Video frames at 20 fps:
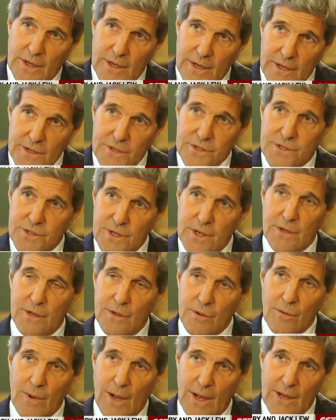is that
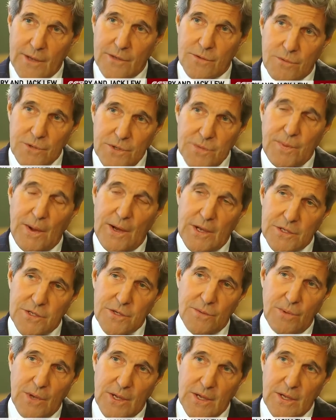you act
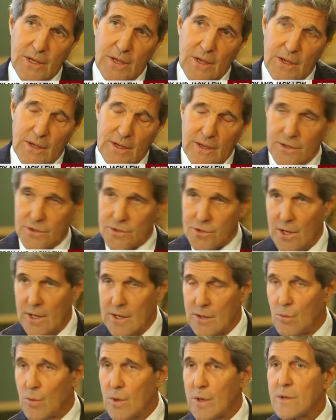responsibly and try
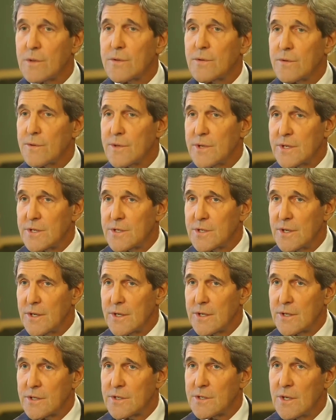to work through these
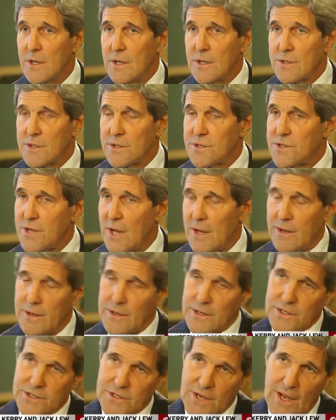things to set an
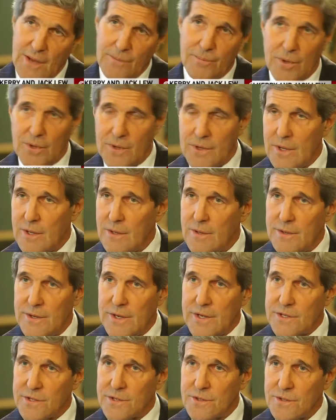example to other
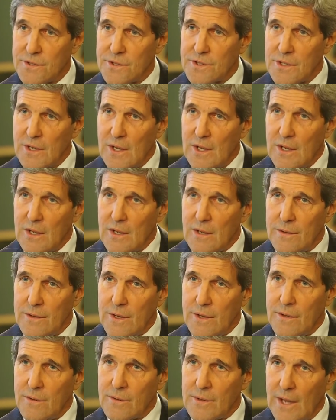nations
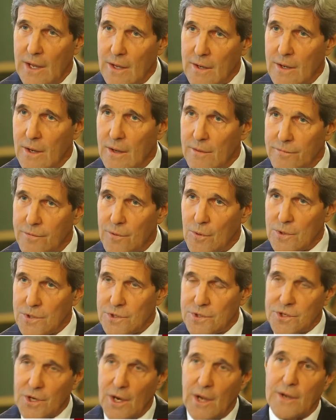that you can't have
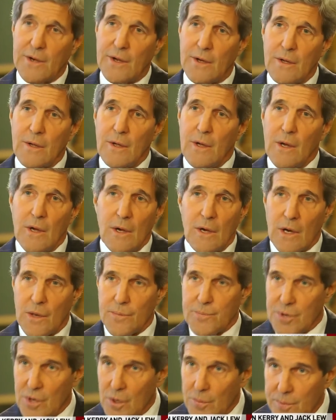force. China
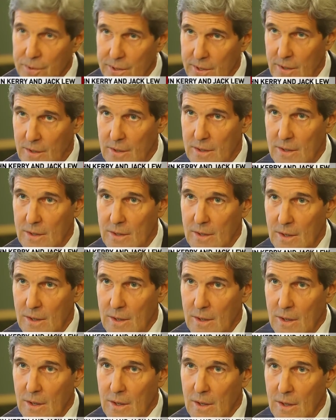appropriately
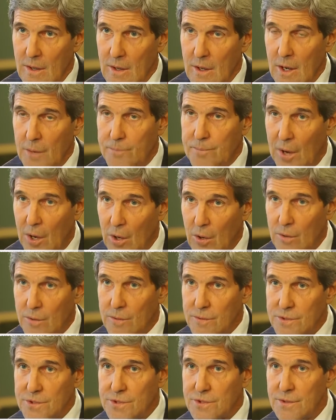
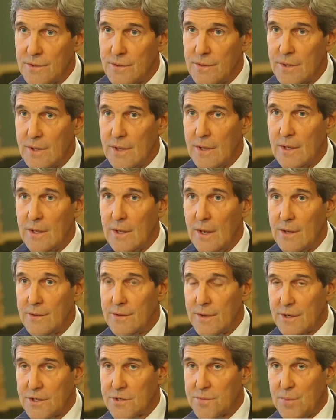opposed
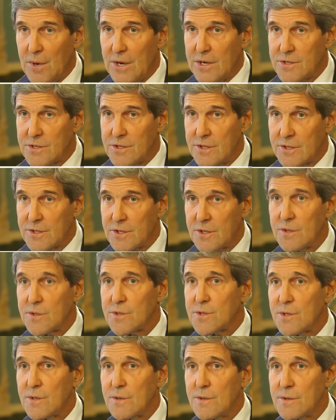and expressed its
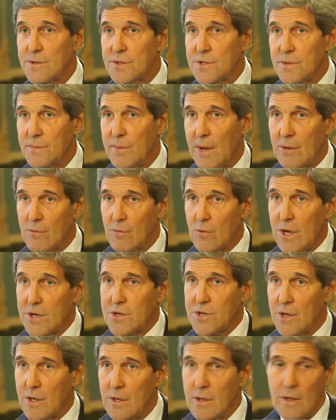concerns about
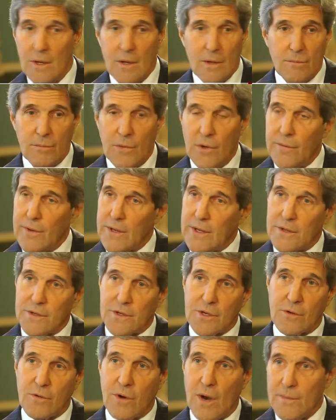Russia moving
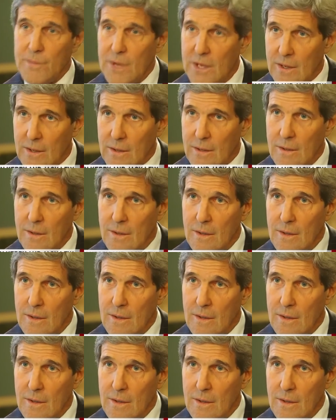into Crimea.